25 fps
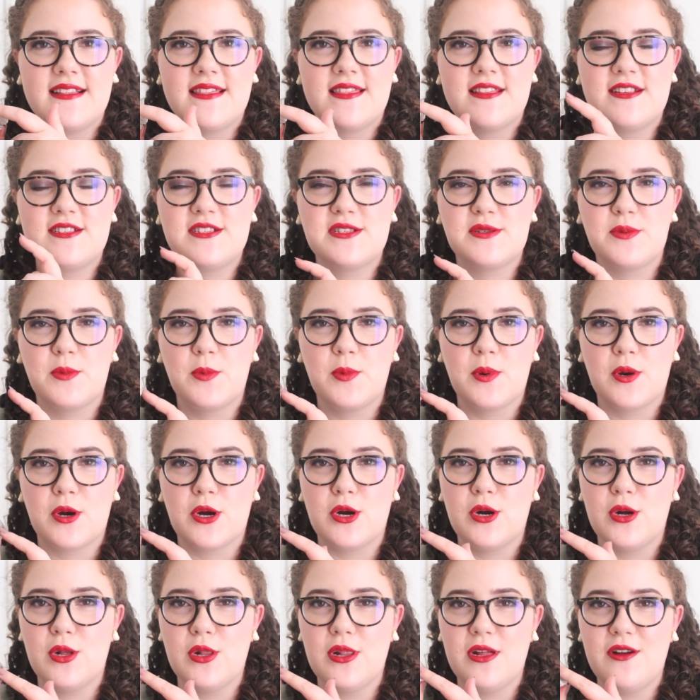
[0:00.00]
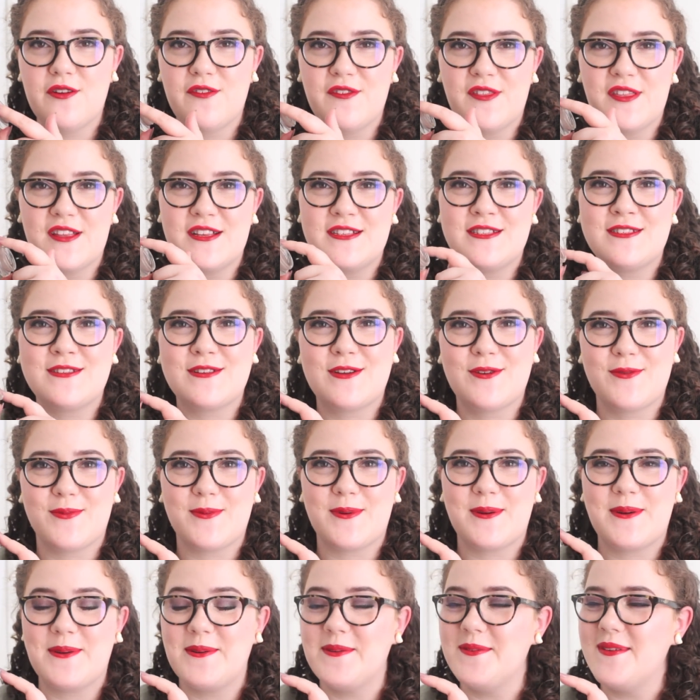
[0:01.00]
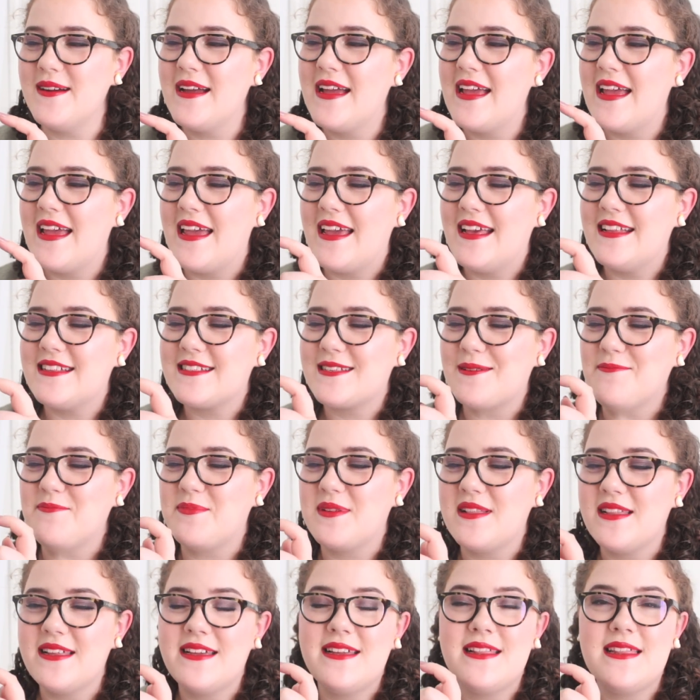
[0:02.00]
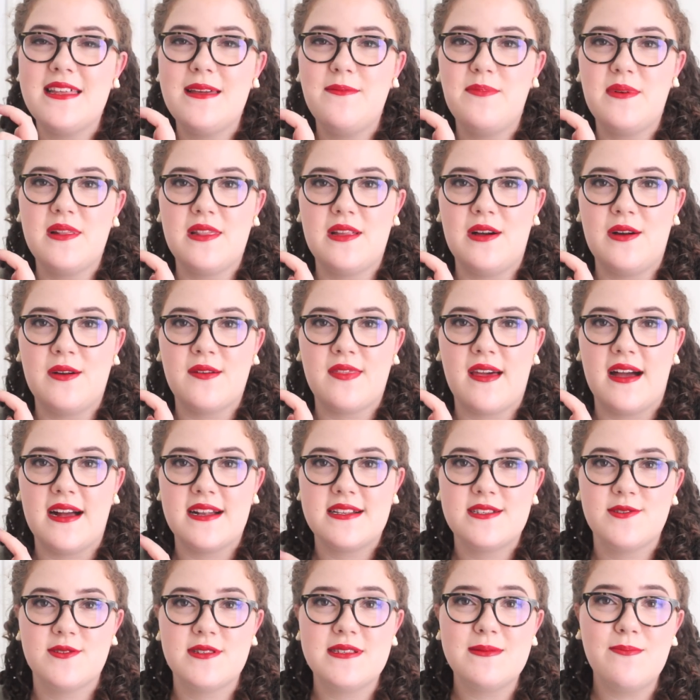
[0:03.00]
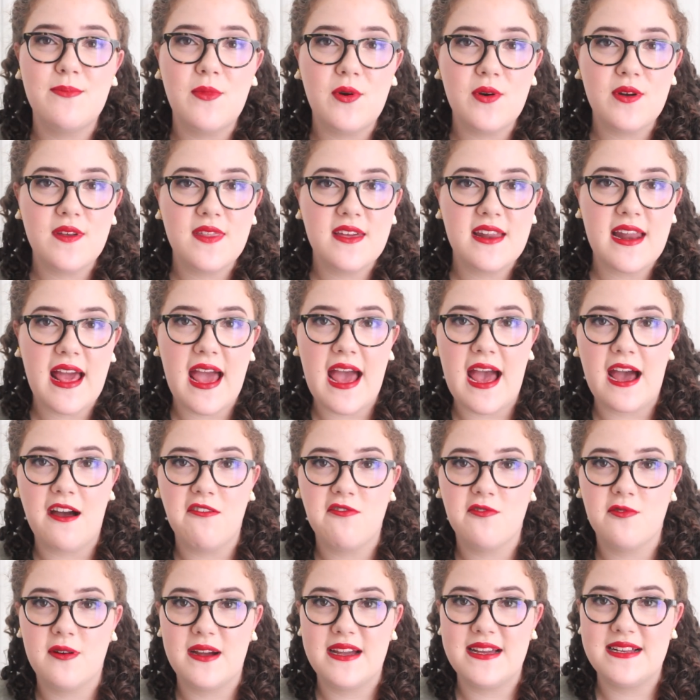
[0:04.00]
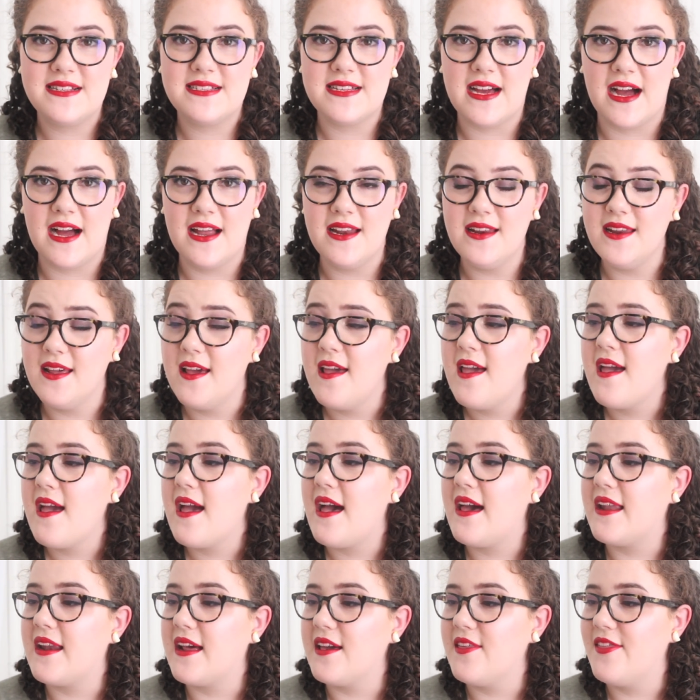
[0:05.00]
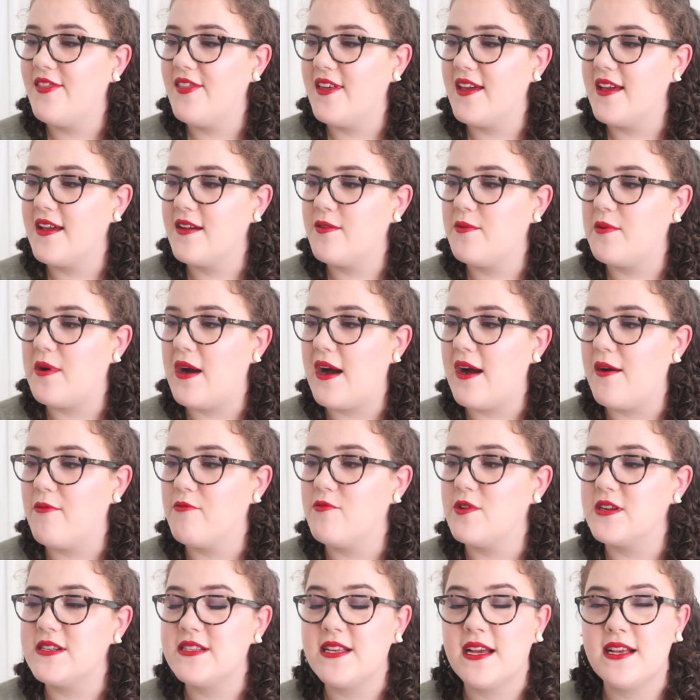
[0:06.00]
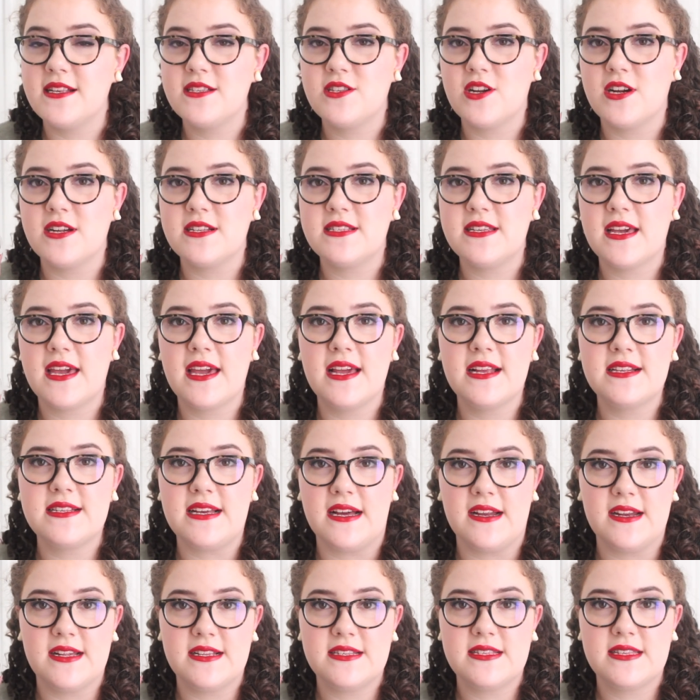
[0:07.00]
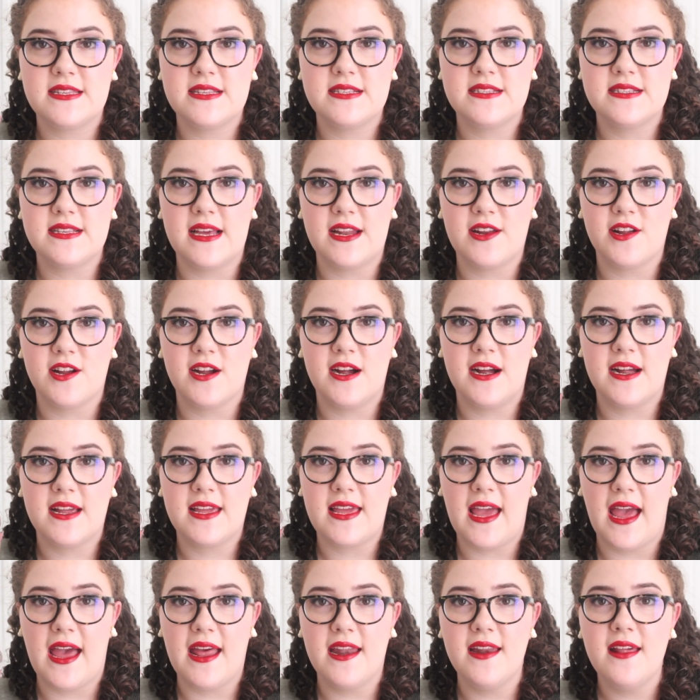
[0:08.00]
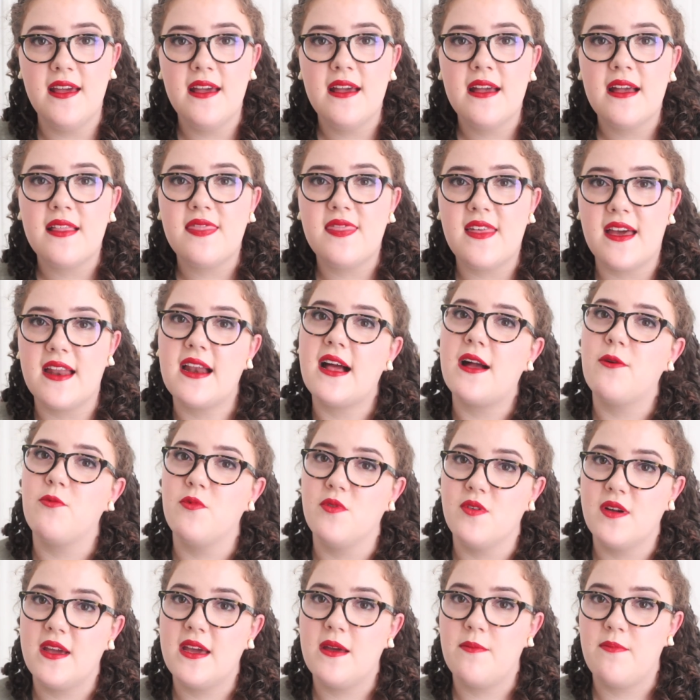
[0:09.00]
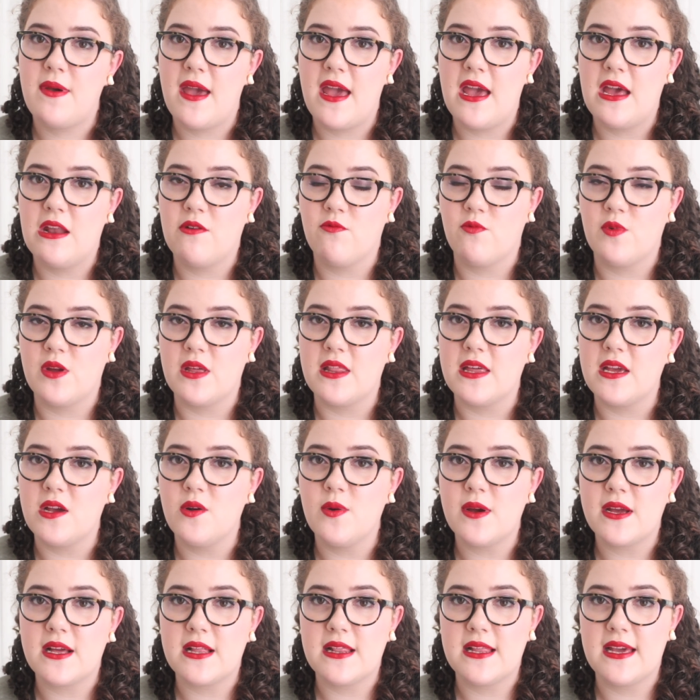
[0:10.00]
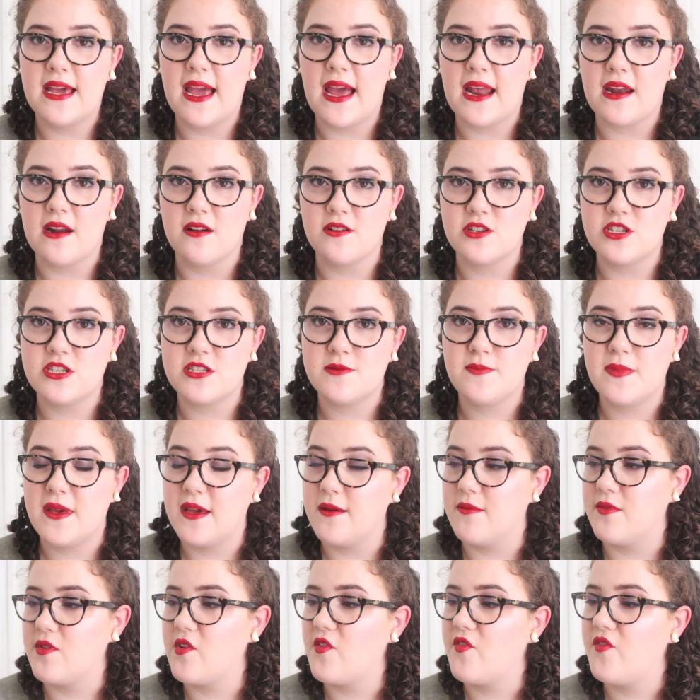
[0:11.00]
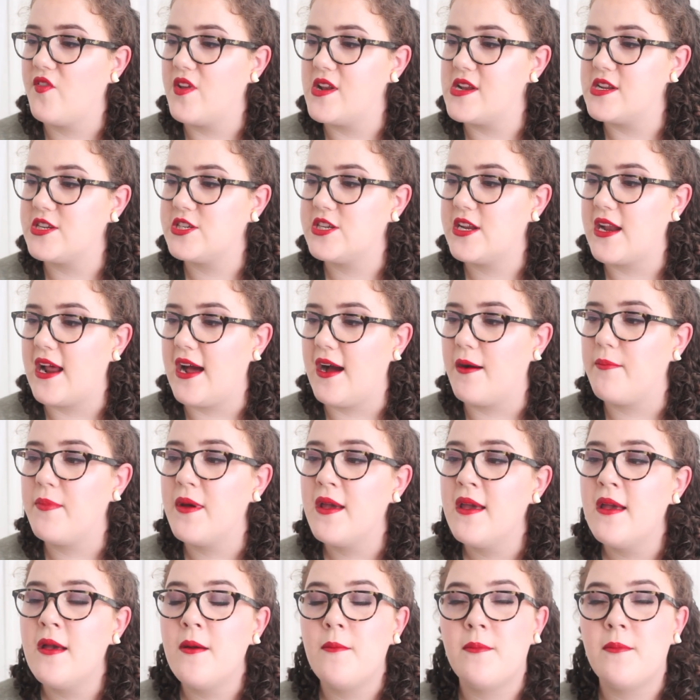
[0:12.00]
the swirl of the screw, it's completely below that. So it's more than halfway done. And I think once I start digging down into the center again, then I will hit pan really quickly and I'll just be able to finish it up.